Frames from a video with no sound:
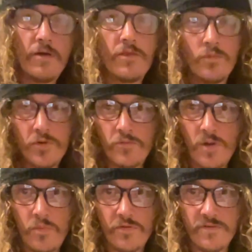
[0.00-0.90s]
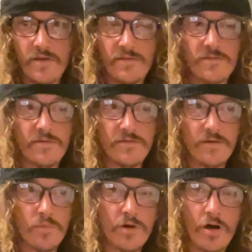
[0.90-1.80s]
the moon represents the
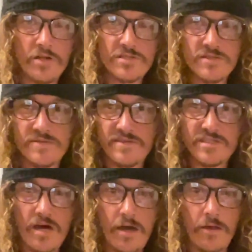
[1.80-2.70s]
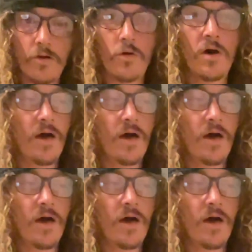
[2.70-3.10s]
subconscious, the shadow,